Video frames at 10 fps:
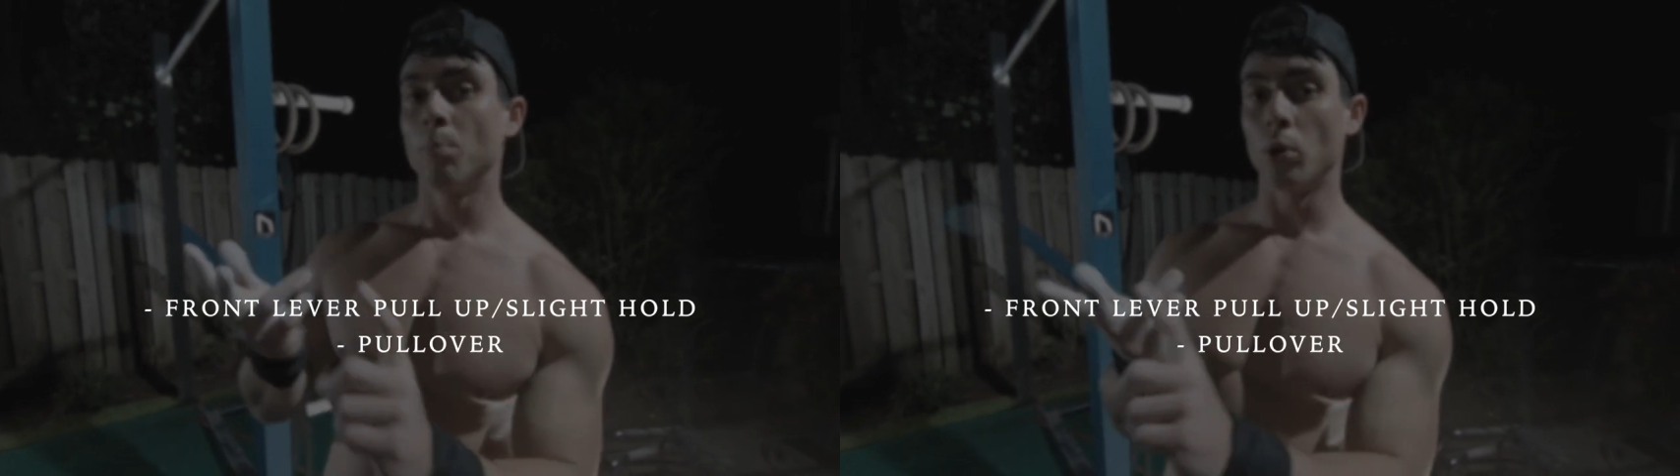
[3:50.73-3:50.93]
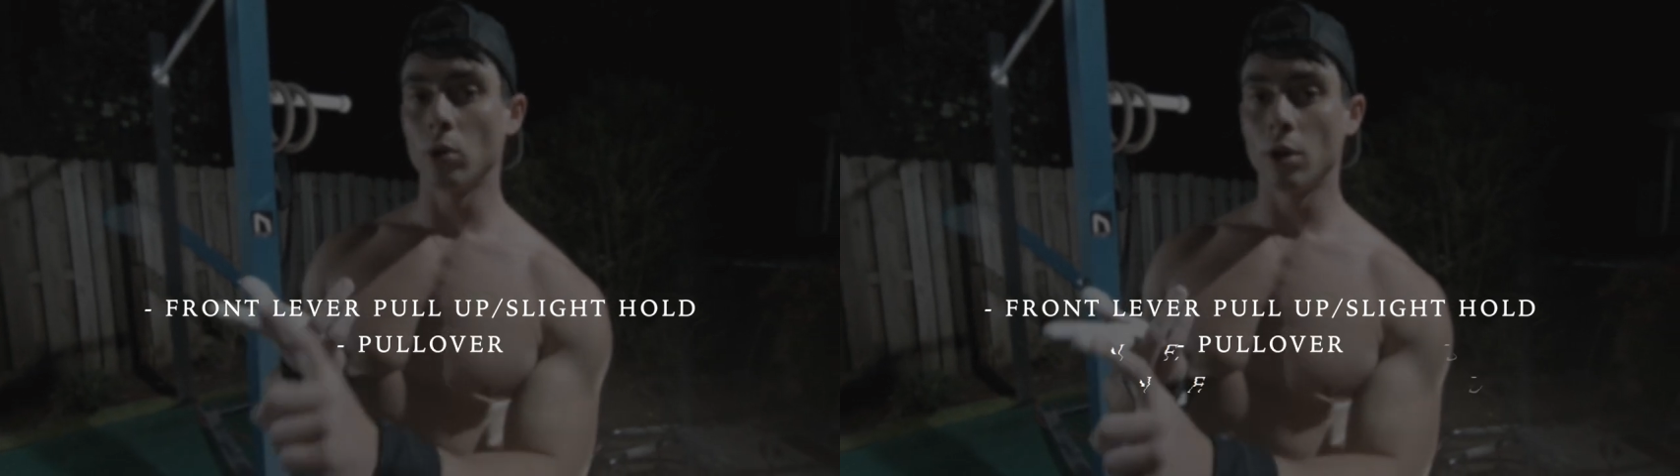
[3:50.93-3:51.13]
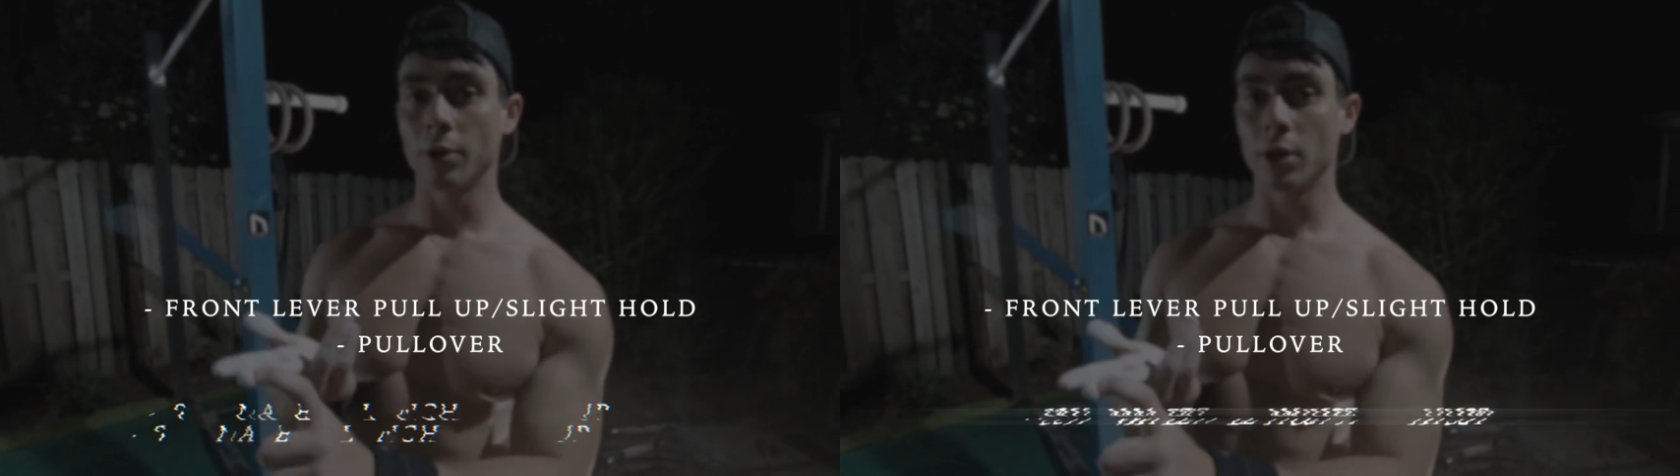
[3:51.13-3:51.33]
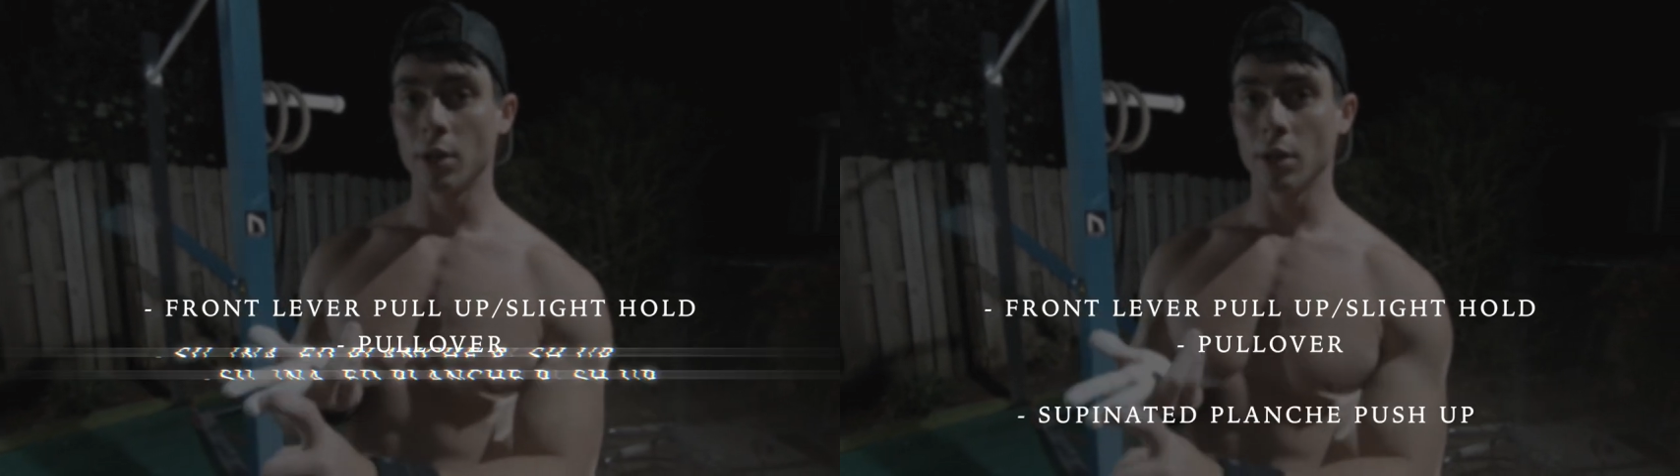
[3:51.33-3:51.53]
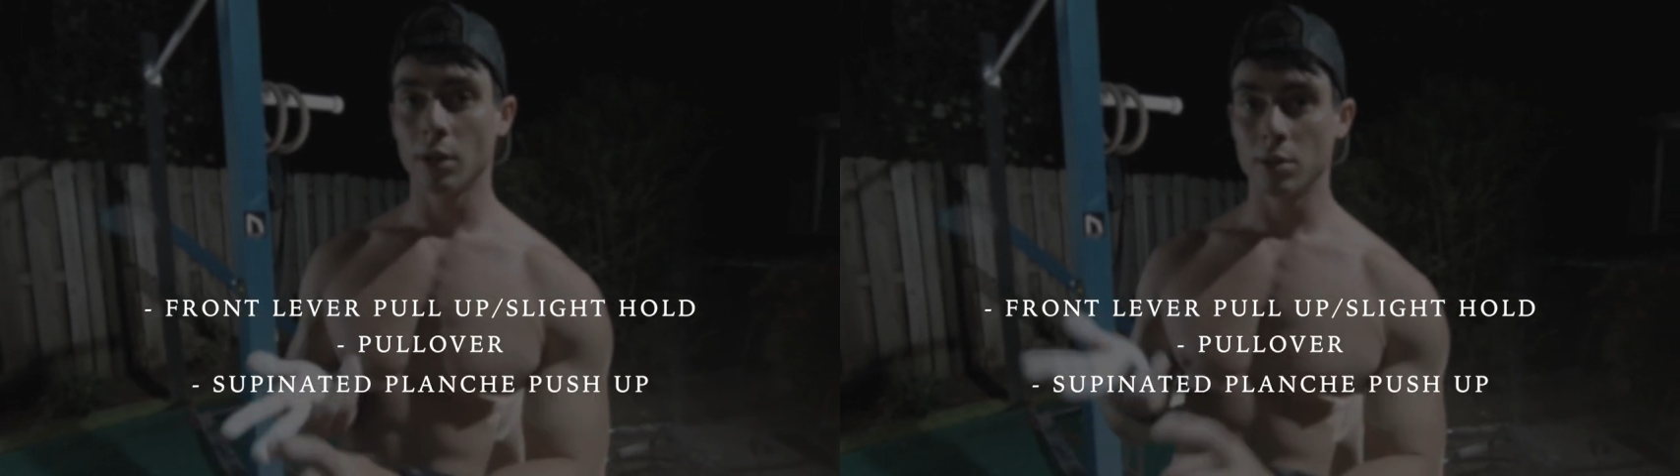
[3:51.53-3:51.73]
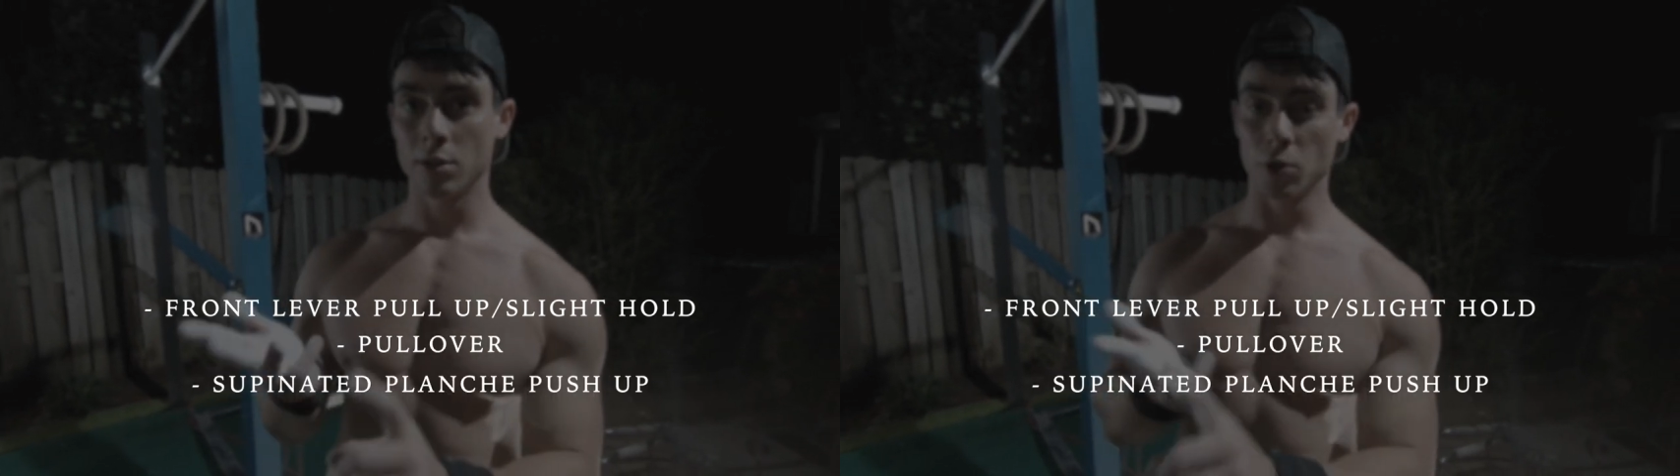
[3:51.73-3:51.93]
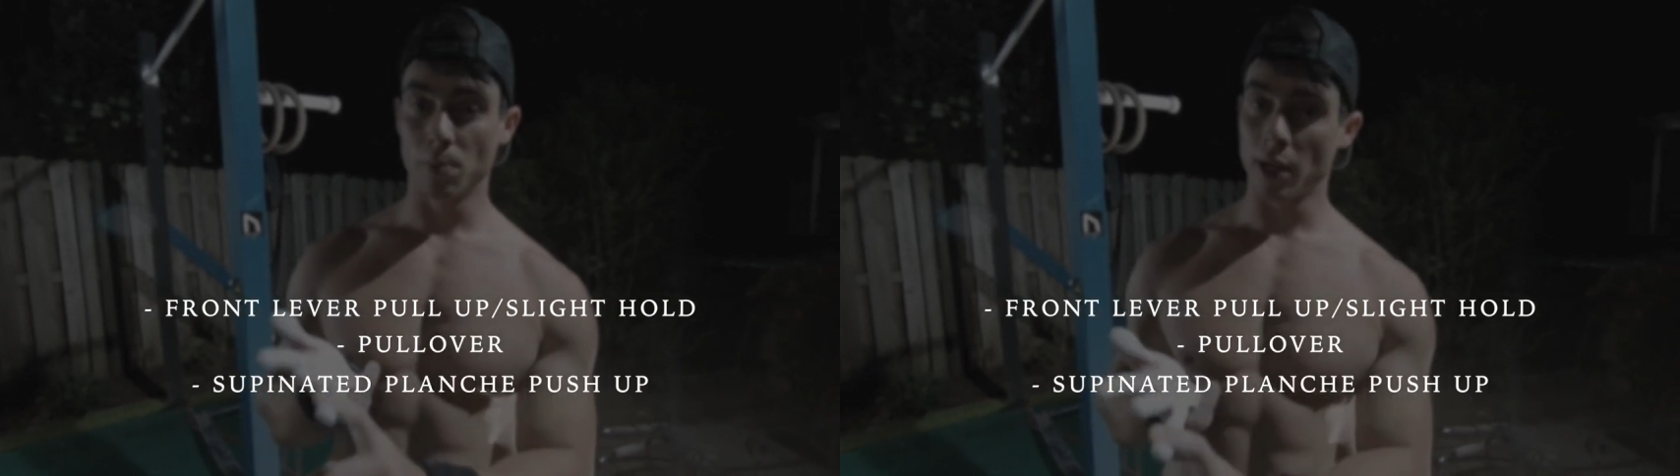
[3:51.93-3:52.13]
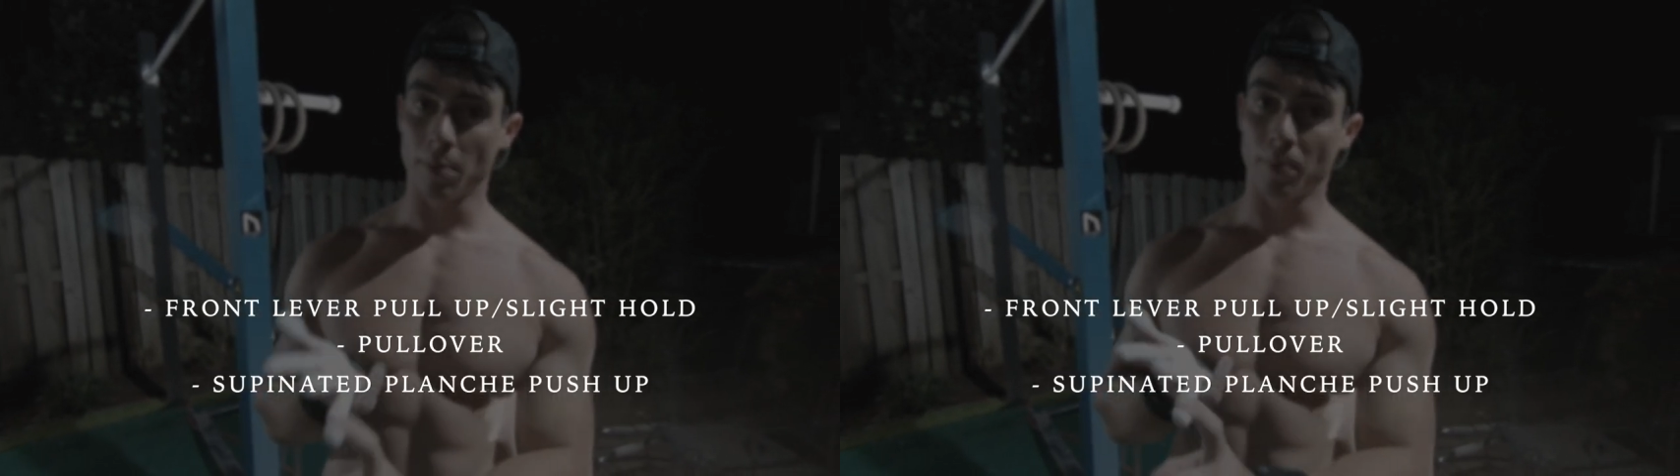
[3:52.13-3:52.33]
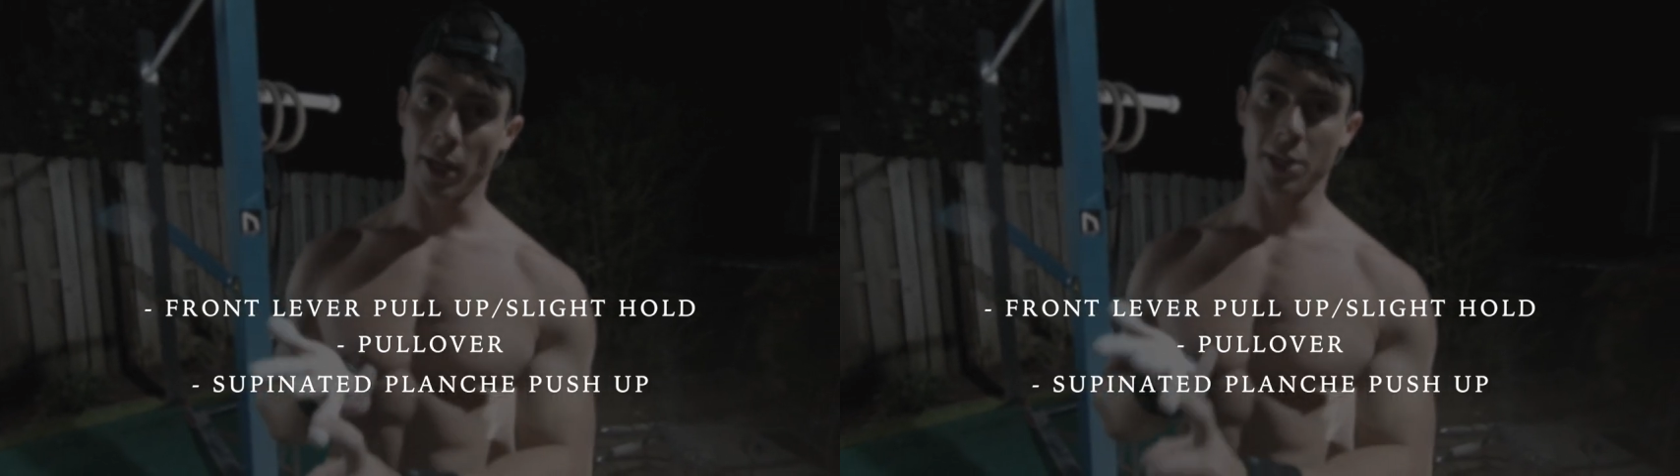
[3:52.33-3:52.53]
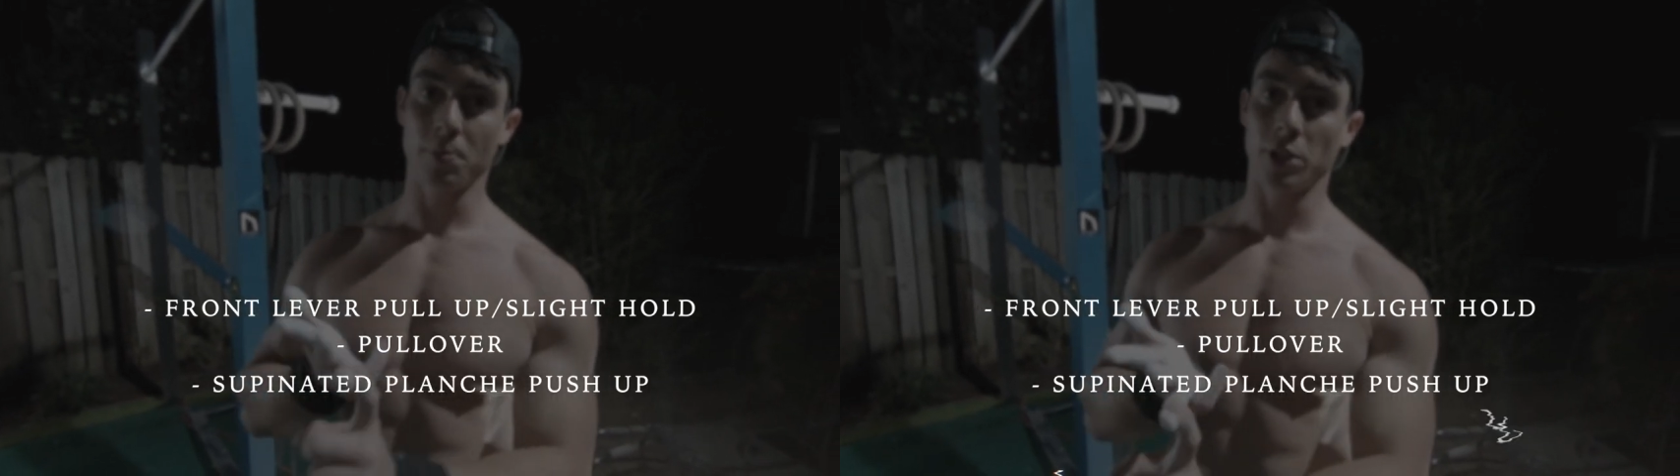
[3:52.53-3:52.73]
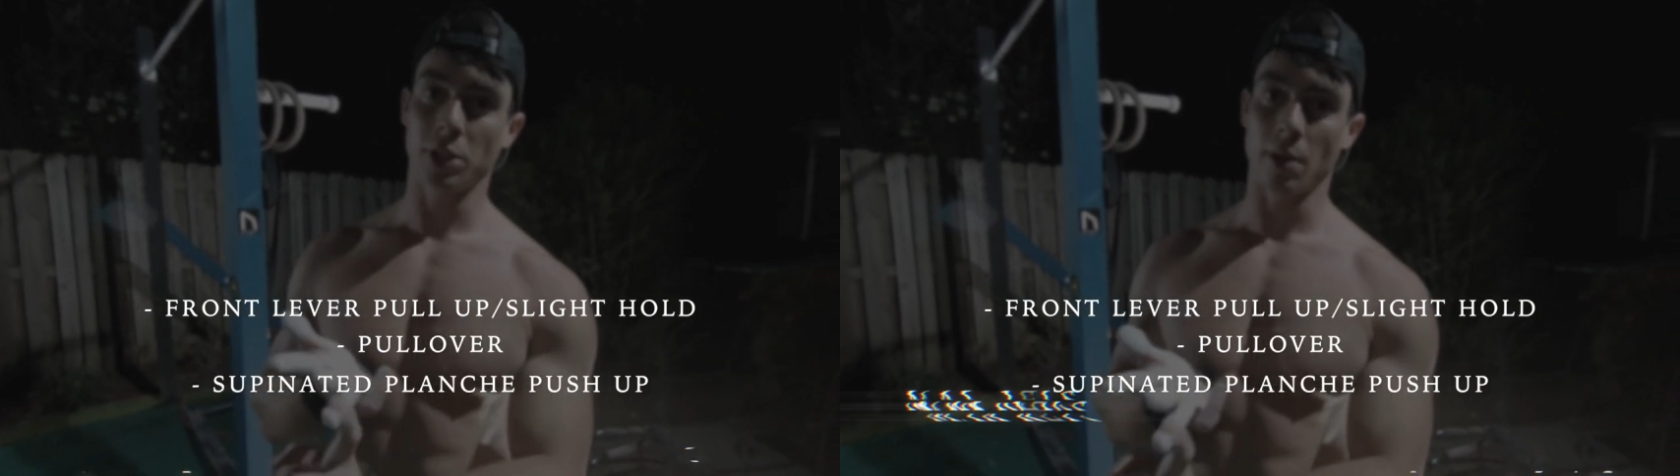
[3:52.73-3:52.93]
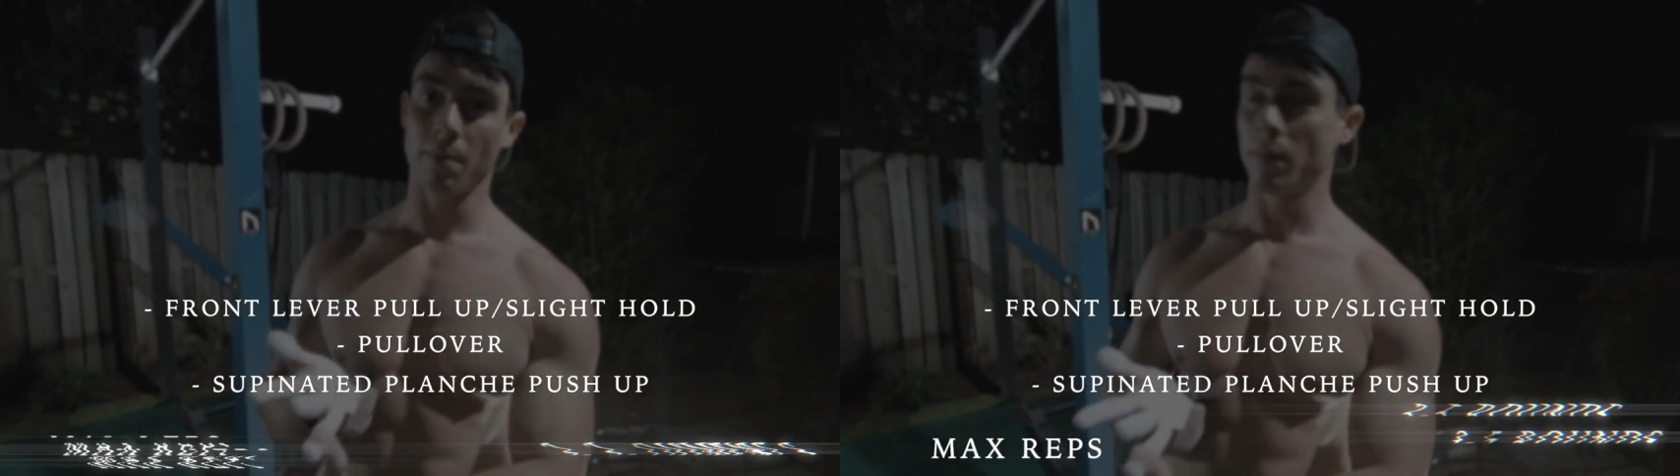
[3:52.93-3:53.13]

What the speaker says: pullover, supinated planche push up,